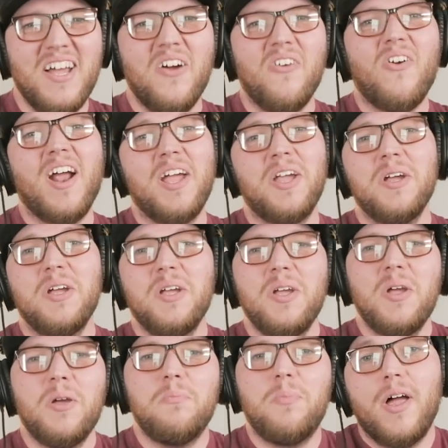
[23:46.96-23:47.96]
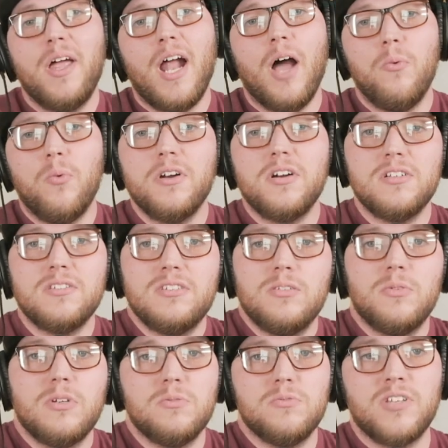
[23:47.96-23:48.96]
Right. But I wanted to see
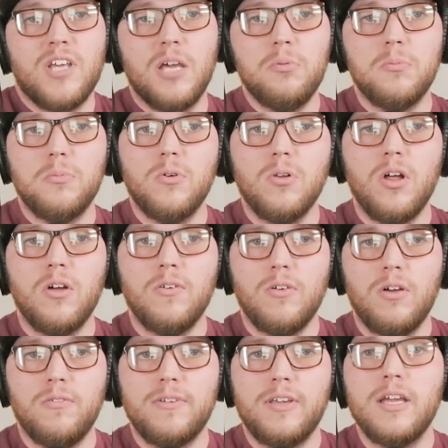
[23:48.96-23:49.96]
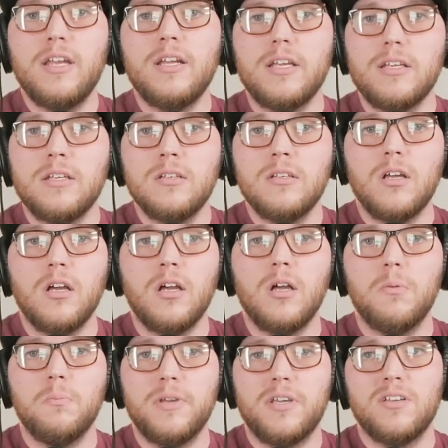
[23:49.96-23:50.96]
what it was capable of getting,
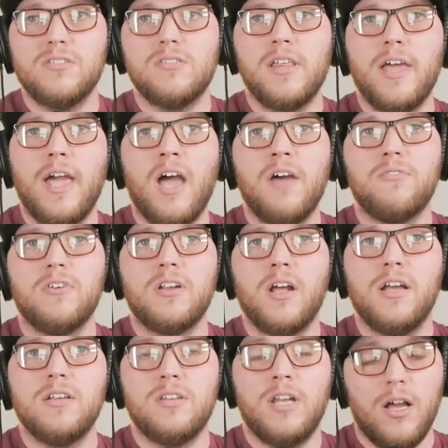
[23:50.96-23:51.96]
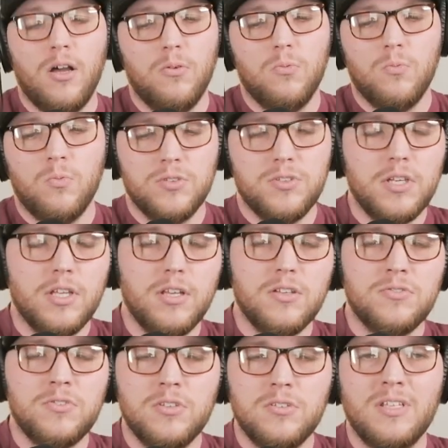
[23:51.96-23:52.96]
because they advertise. Now, once again,
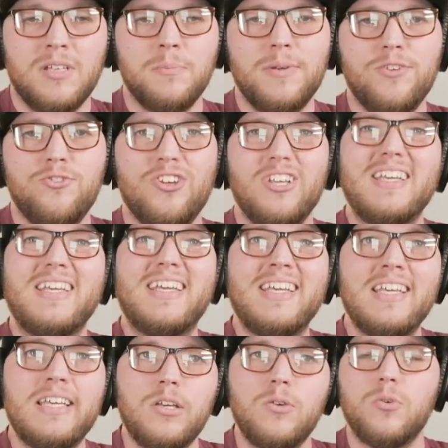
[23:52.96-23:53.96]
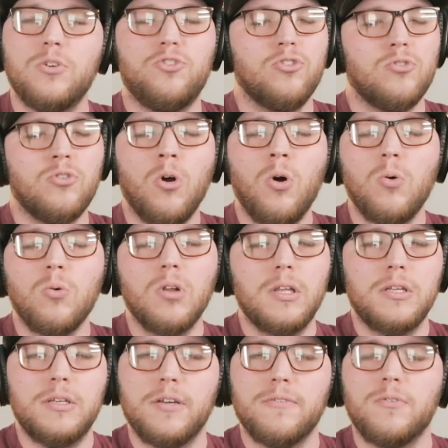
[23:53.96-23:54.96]
this is MPGE, which is
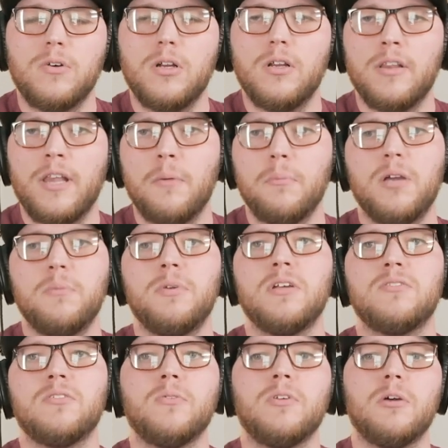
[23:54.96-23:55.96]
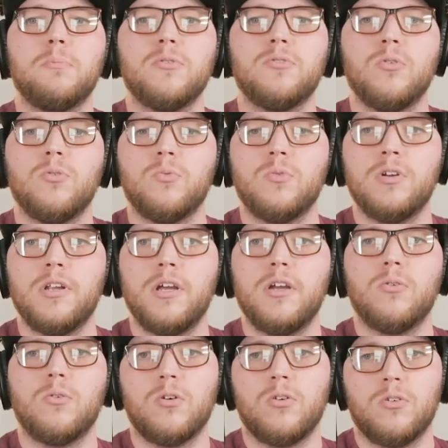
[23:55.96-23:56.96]
totally different. And that might be its own episode one day,
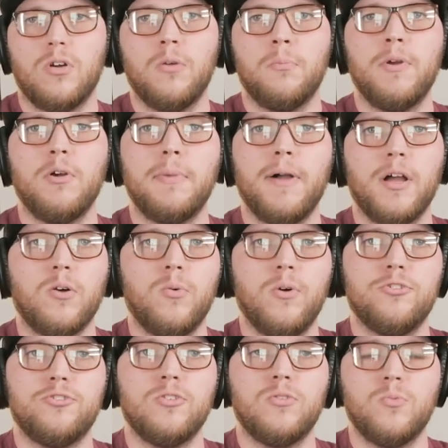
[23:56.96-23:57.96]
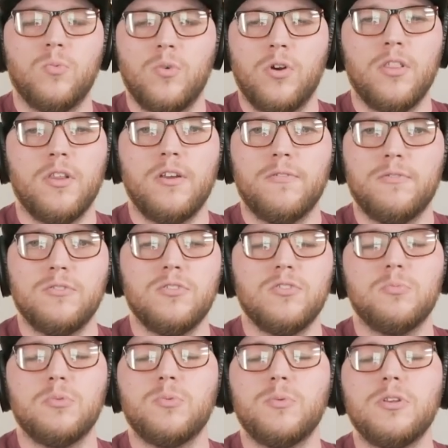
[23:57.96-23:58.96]
or a mailbag question. What are the differences
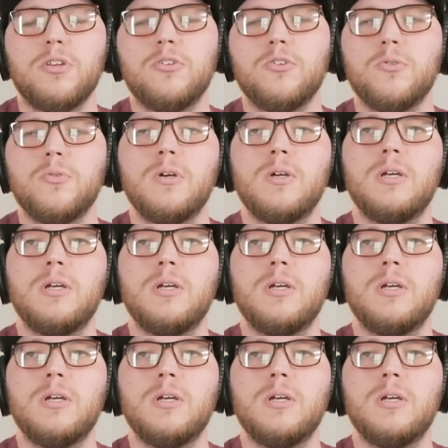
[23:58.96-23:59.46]
between the two?